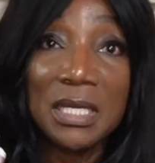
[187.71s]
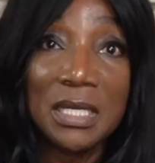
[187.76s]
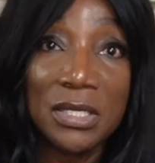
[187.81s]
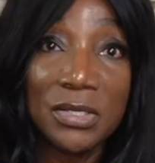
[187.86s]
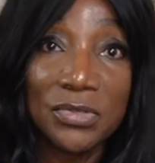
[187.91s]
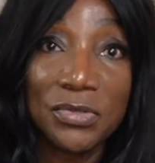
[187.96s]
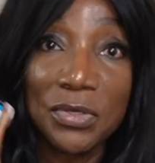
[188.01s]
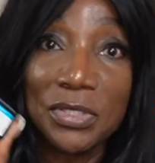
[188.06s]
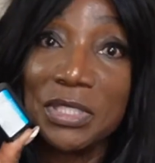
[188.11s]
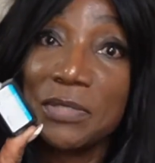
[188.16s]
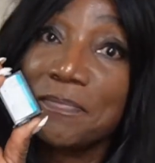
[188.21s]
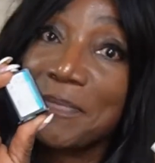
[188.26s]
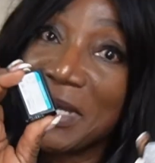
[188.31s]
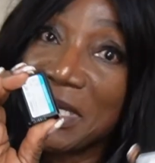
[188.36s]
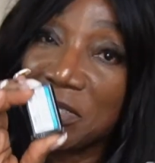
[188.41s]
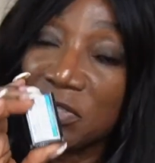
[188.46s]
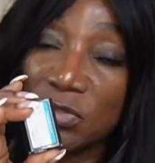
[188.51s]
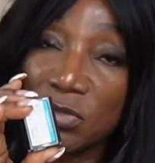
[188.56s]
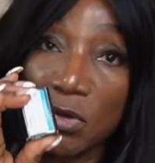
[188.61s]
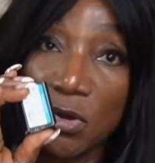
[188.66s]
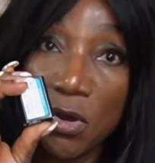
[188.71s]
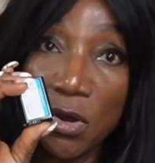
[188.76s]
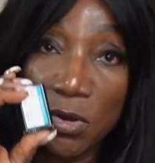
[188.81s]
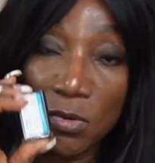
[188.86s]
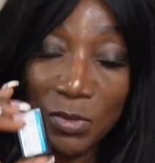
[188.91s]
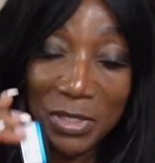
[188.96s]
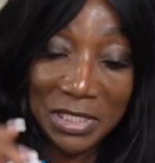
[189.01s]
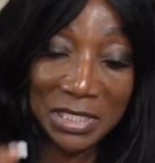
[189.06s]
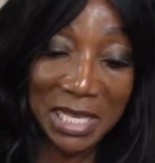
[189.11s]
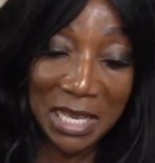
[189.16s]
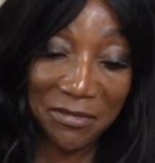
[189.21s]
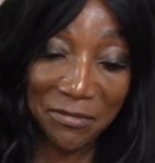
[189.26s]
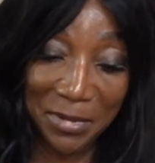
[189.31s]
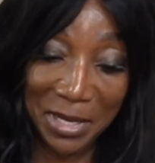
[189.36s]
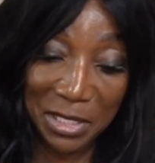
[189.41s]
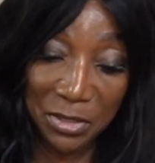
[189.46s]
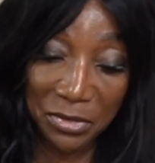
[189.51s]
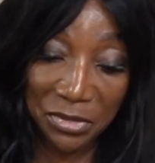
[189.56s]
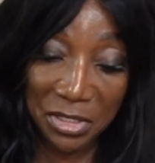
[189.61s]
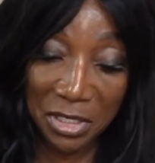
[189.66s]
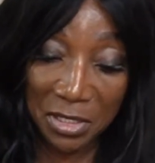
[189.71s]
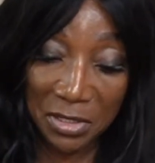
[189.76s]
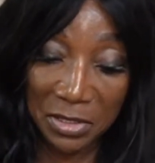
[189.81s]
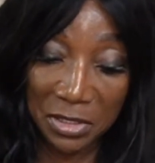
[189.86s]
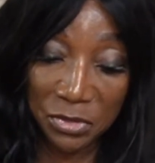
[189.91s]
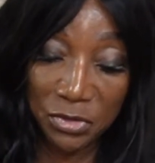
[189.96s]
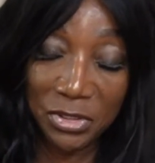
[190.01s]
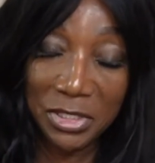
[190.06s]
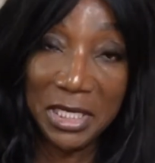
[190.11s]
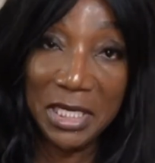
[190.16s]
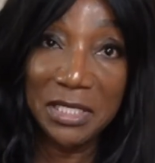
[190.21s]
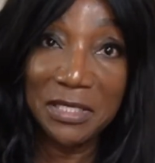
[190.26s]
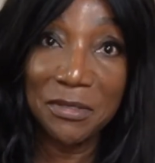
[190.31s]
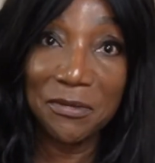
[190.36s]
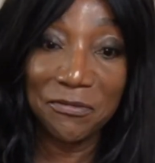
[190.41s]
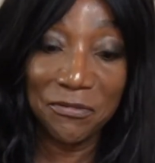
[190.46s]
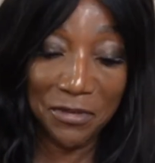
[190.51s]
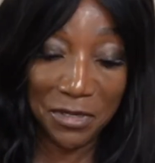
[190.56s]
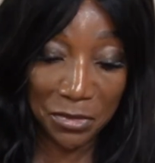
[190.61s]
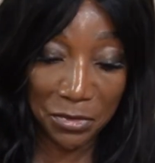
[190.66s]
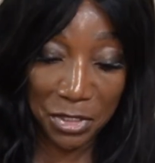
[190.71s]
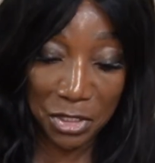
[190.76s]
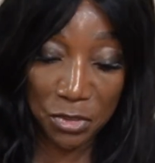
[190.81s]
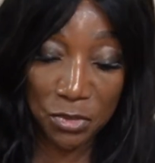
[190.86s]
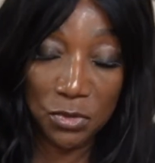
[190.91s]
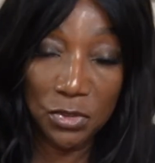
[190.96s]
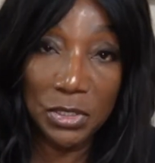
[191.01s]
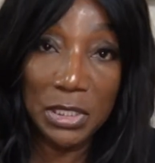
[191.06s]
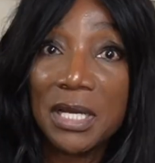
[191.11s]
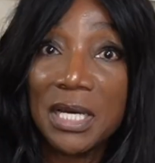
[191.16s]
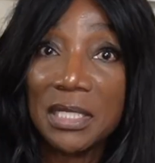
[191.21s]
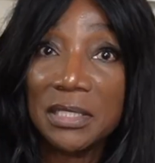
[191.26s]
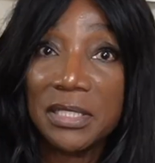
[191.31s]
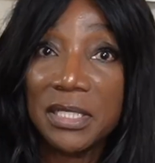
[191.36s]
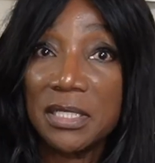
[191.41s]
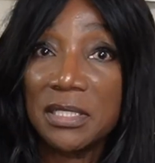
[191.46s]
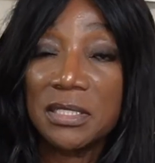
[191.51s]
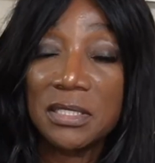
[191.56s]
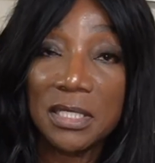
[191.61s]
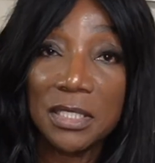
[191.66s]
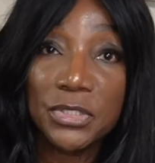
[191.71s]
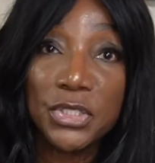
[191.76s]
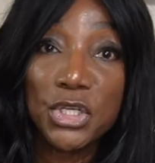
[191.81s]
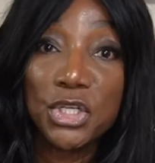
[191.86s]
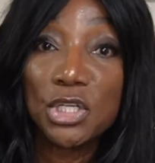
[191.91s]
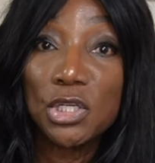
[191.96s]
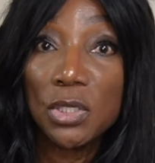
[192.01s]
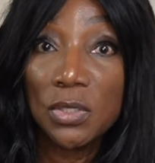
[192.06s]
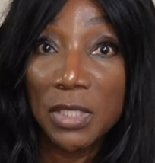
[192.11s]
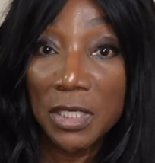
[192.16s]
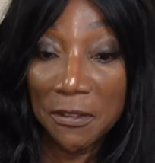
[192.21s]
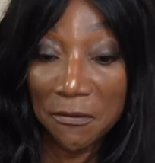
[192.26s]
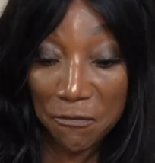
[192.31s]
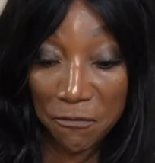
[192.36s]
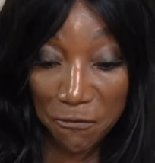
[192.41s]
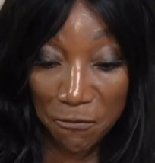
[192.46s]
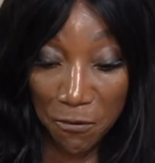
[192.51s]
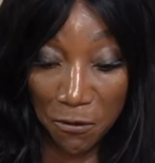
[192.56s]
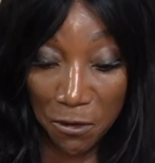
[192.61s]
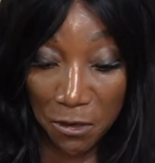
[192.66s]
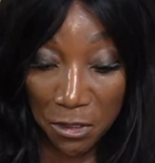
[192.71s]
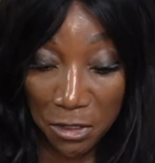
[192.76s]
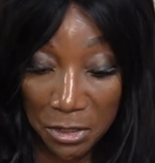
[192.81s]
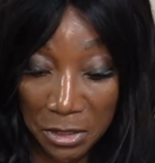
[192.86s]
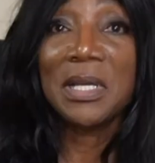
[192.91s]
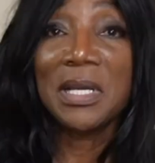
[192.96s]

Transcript: So it's best to always have battery in order to get a very good contents that you're looking for.